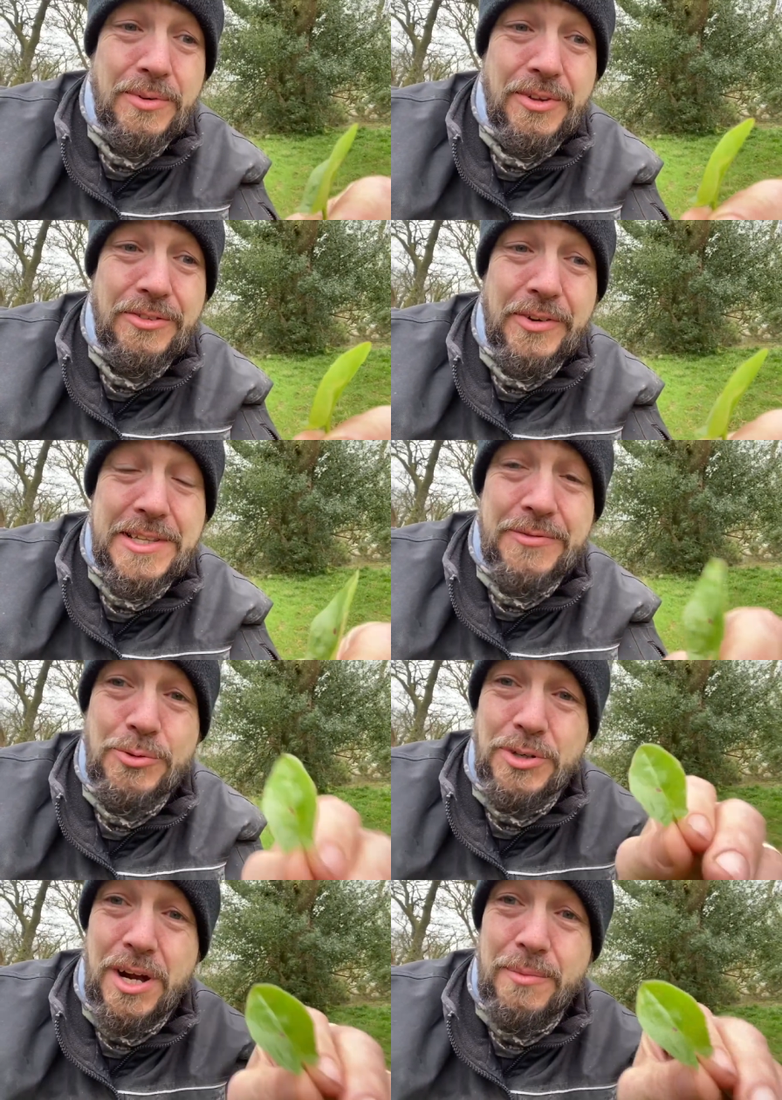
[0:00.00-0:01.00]
It's very difficult
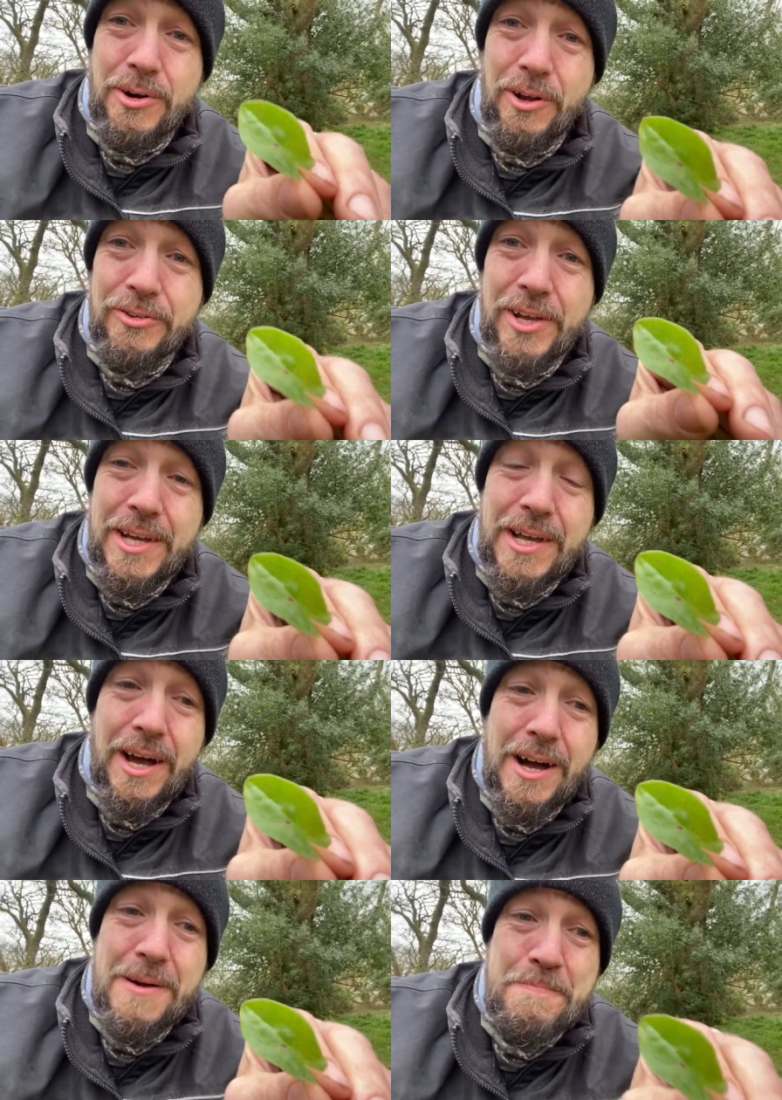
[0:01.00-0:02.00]
to come across
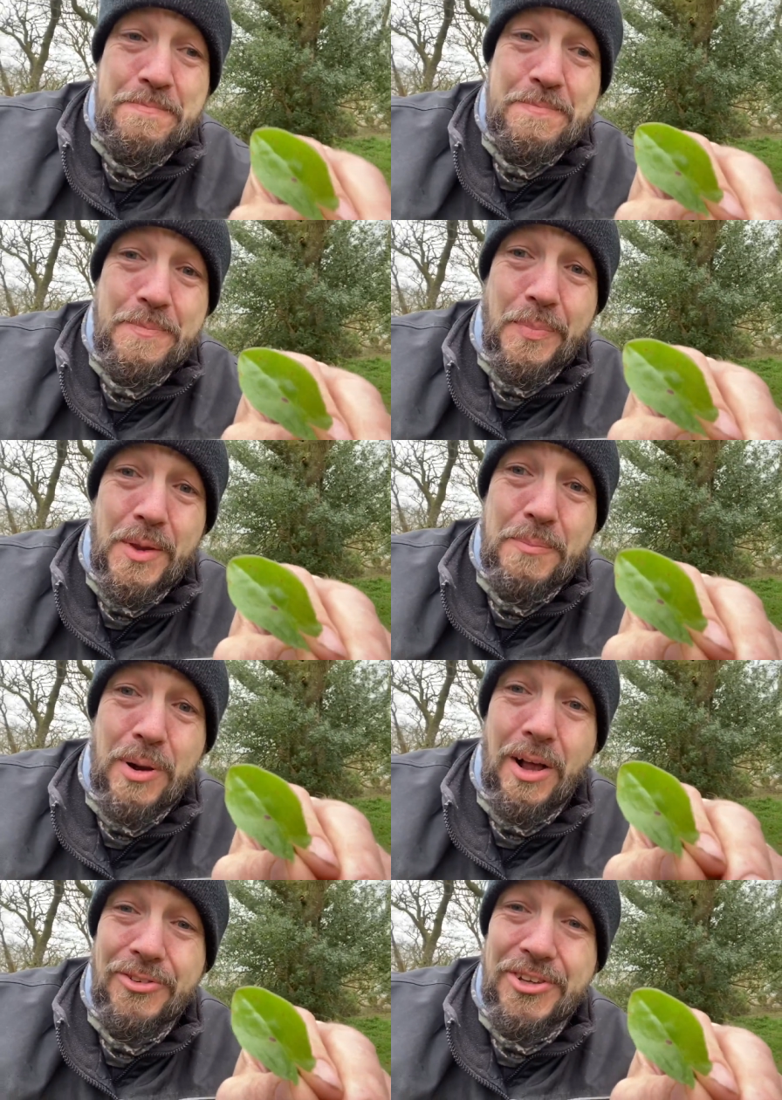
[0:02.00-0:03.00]
um,
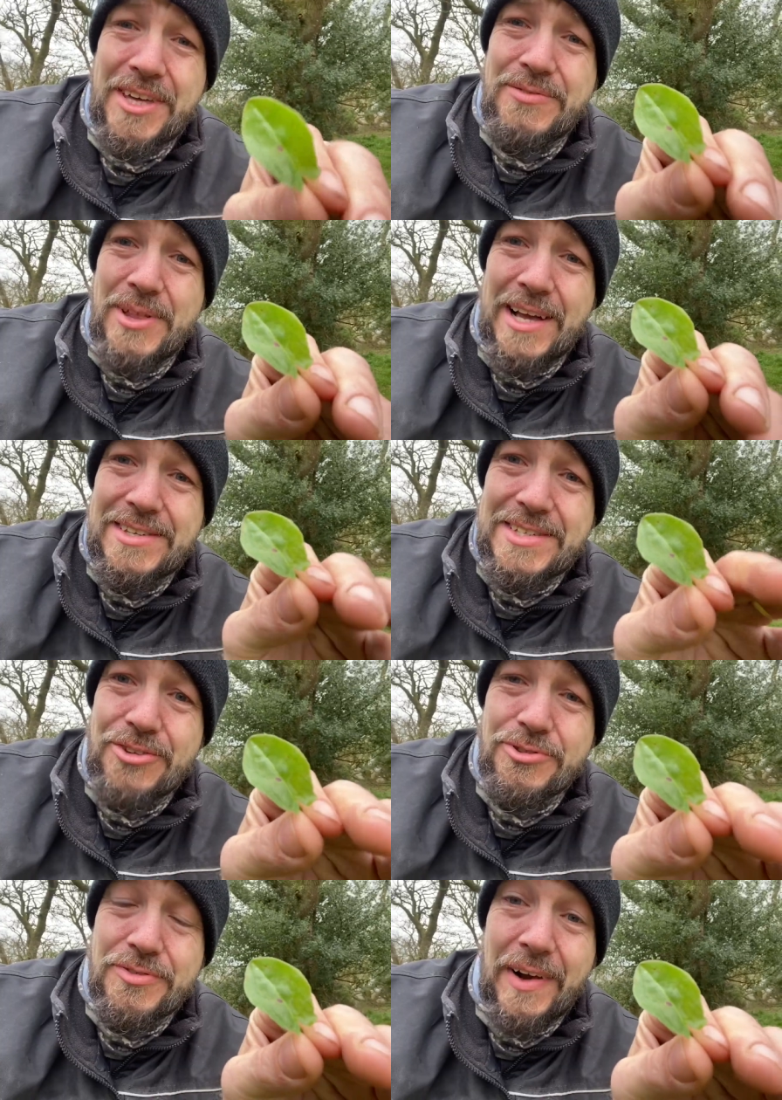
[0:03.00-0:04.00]
plants that give you that
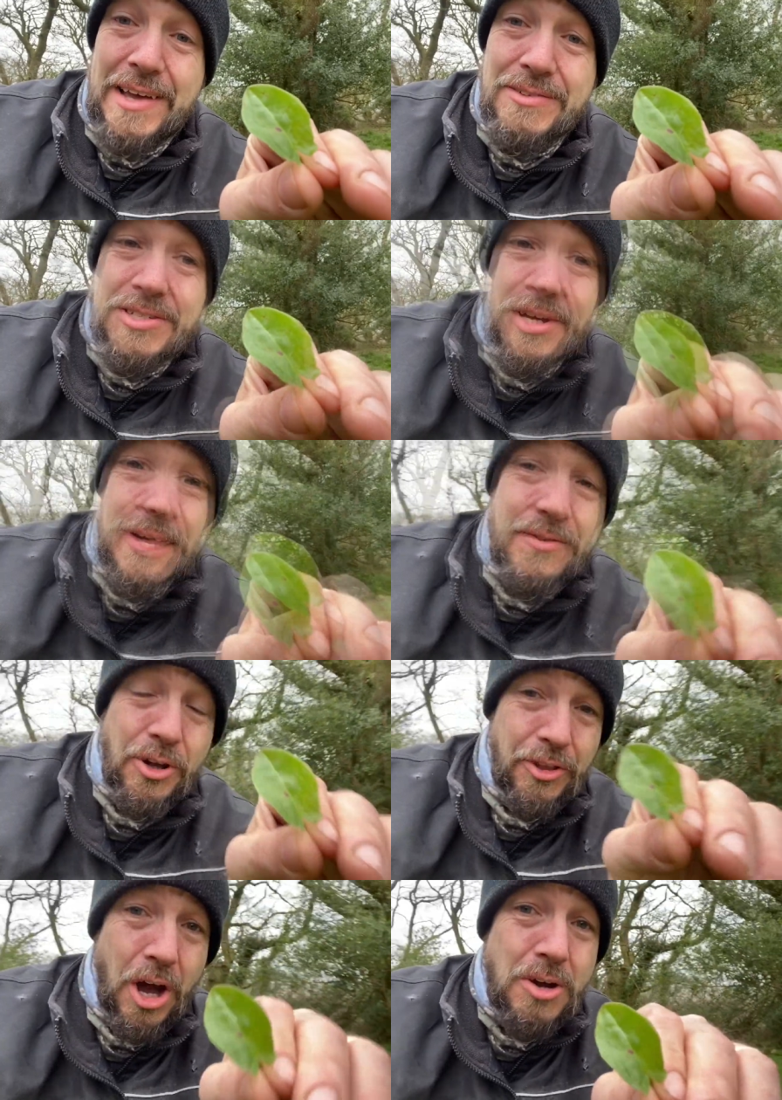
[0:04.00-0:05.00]
citrus flavour. So even on
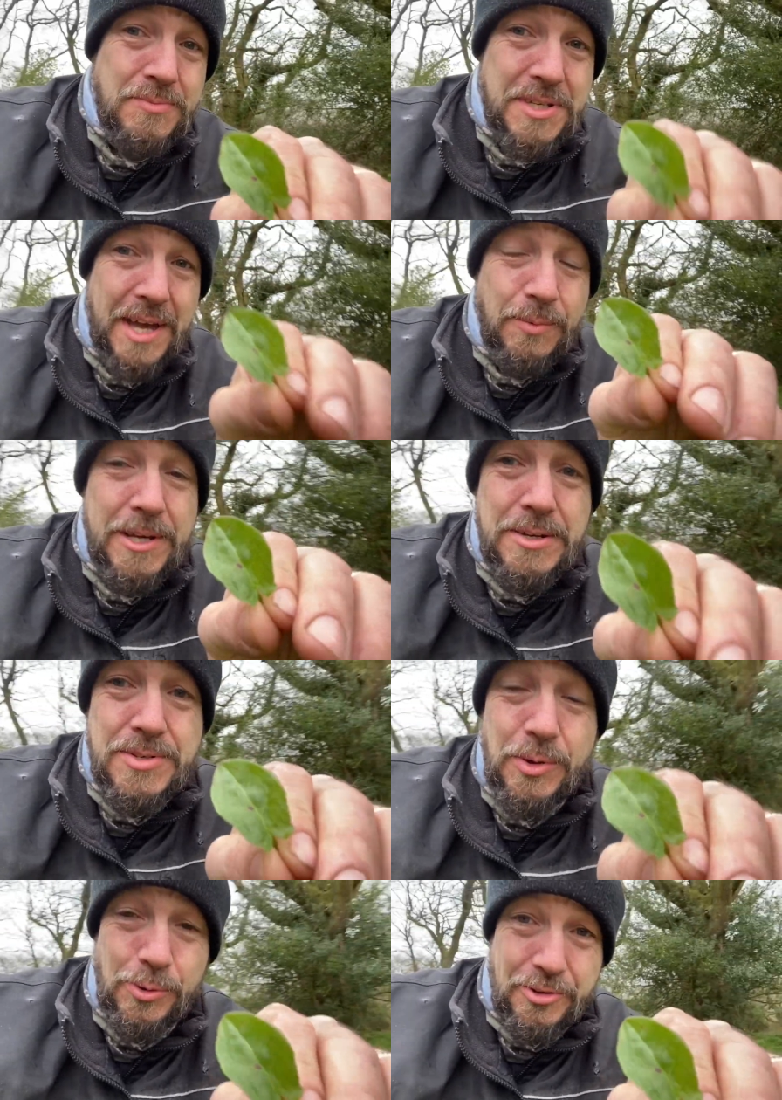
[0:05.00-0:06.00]
the homestead, we use it
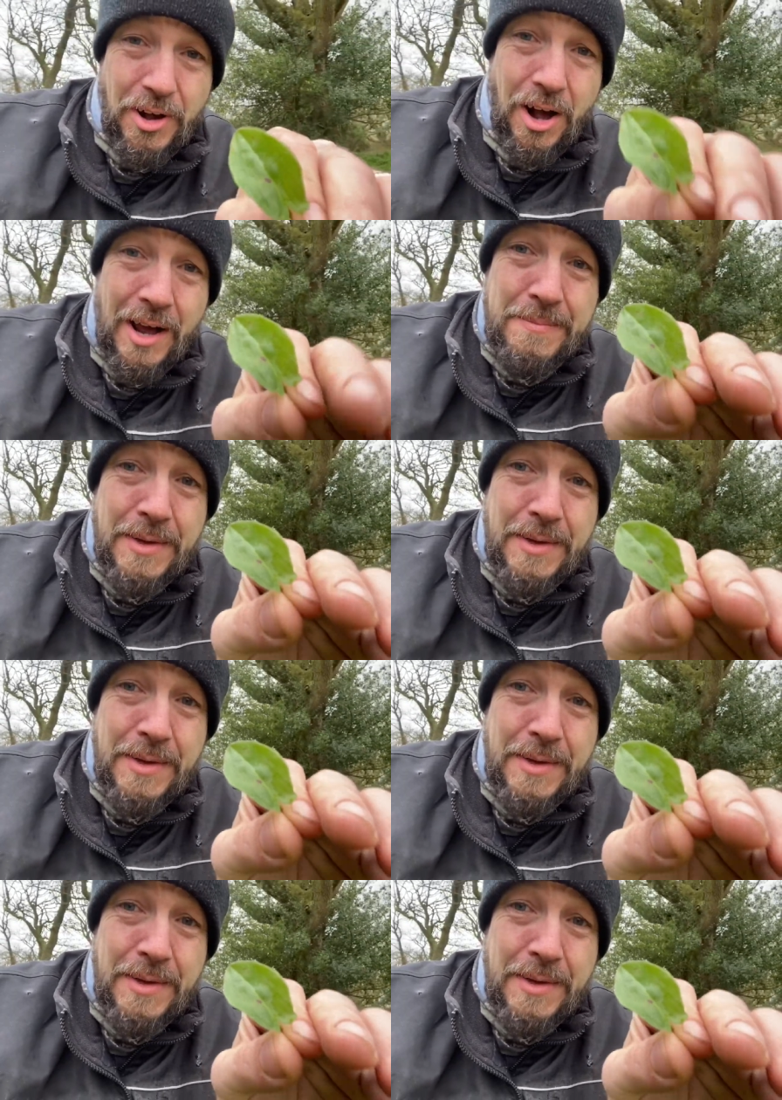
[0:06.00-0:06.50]
all the time